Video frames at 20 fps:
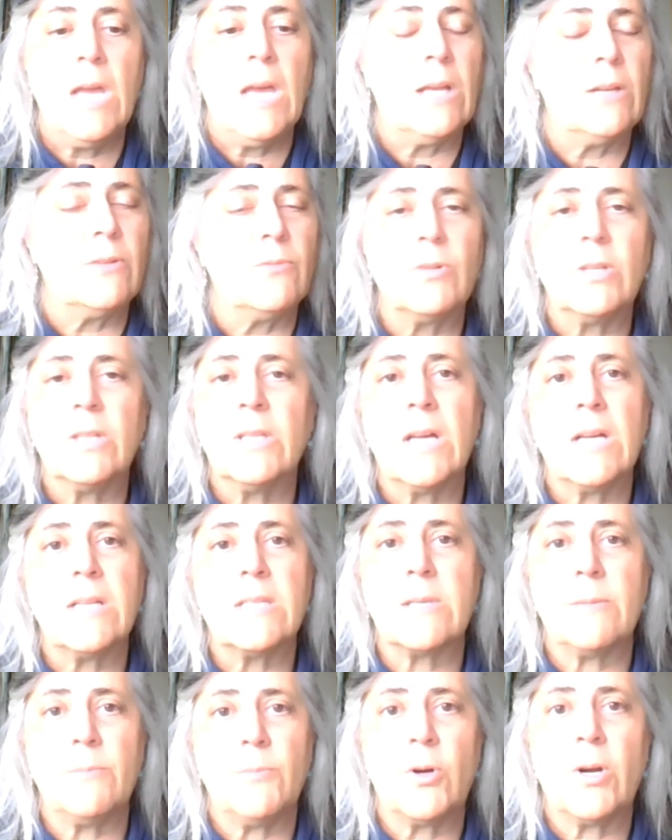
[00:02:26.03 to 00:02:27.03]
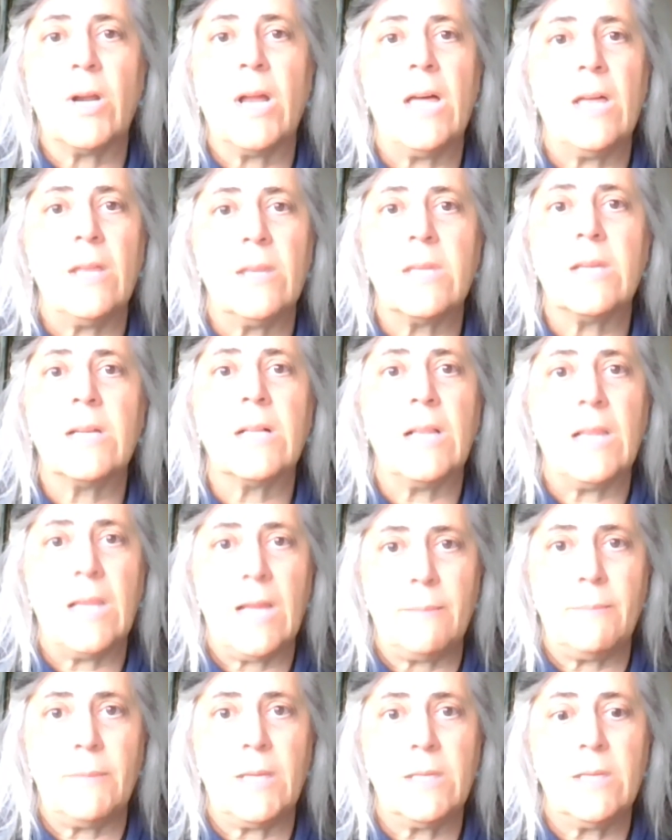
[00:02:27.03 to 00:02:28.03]
and realize a more healthy
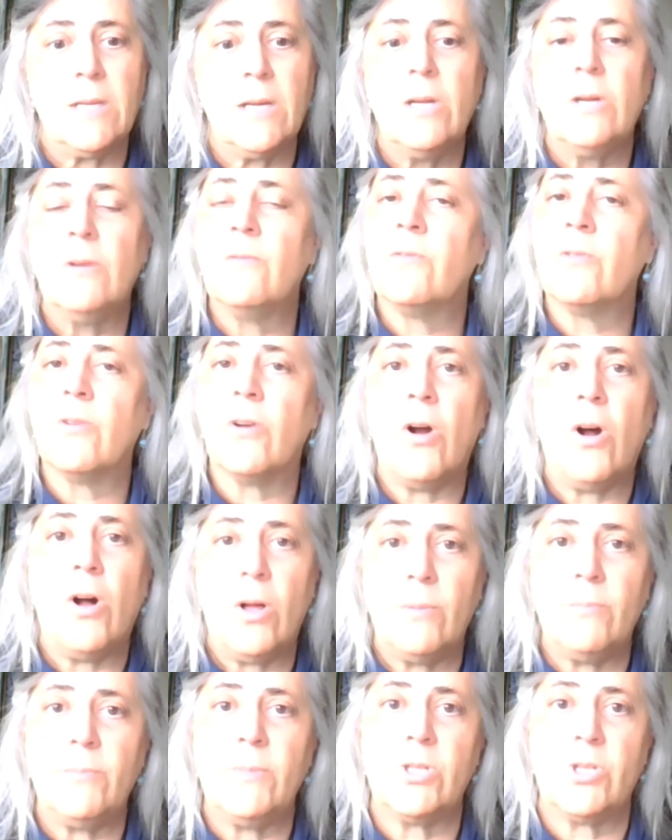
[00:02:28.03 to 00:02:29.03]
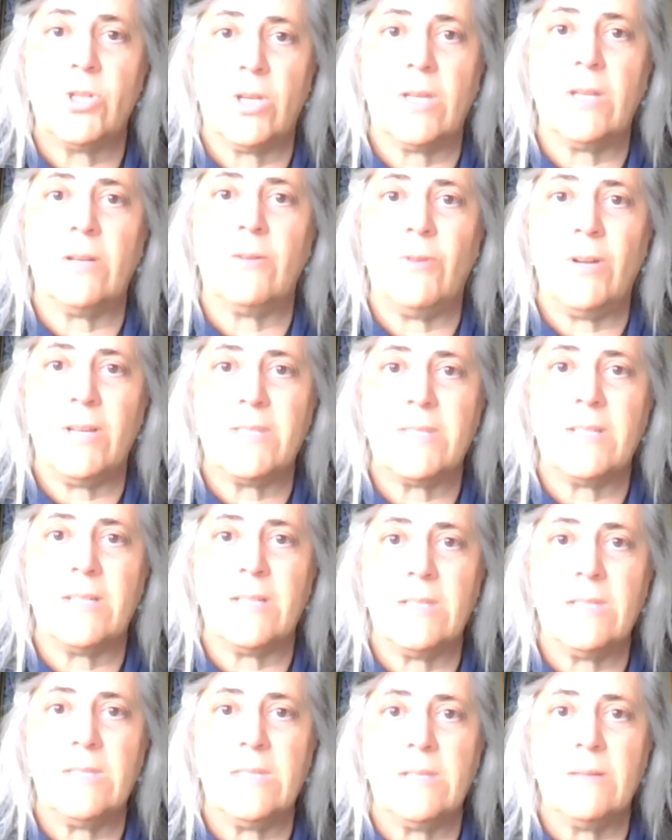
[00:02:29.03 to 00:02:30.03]
climate for all Michigan
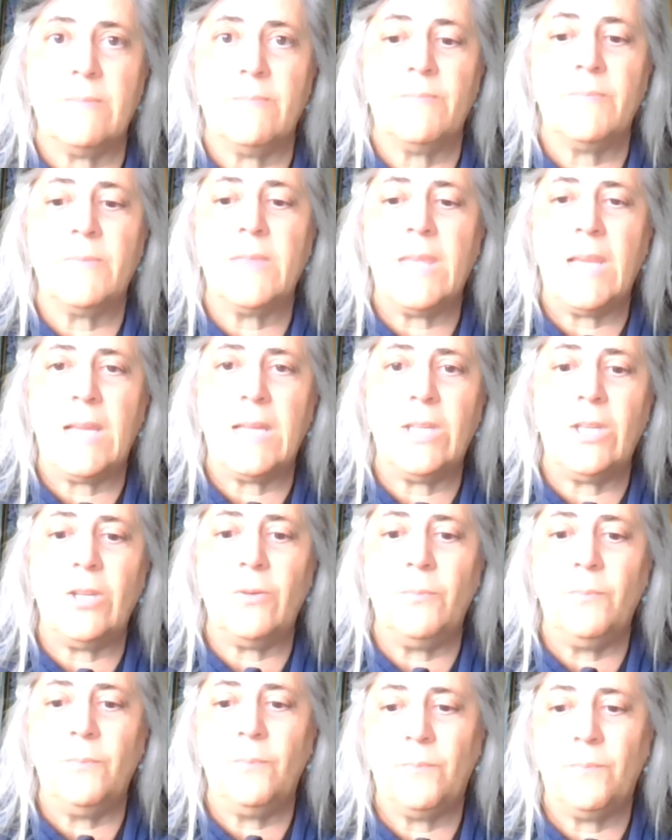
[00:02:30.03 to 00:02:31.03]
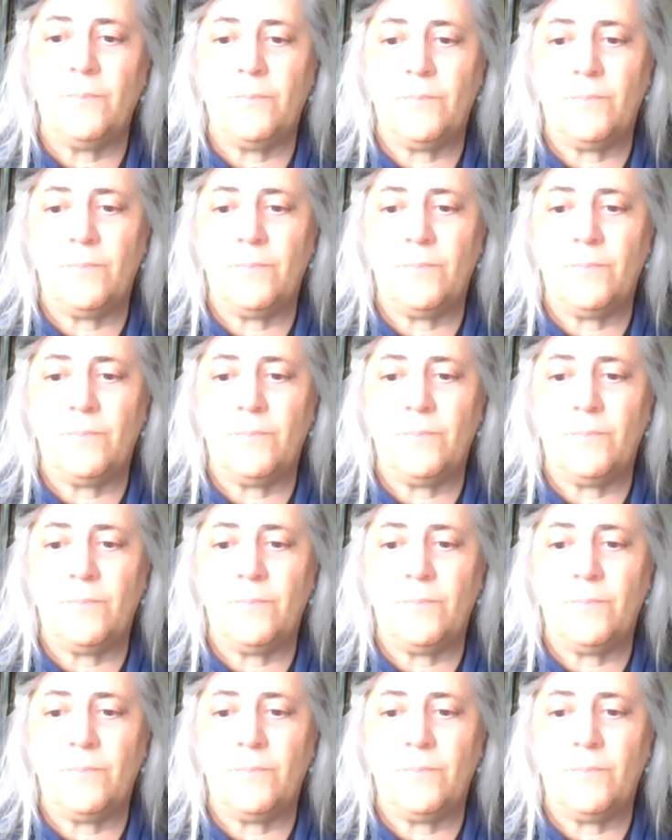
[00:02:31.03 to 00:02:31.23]
residents. Thank you.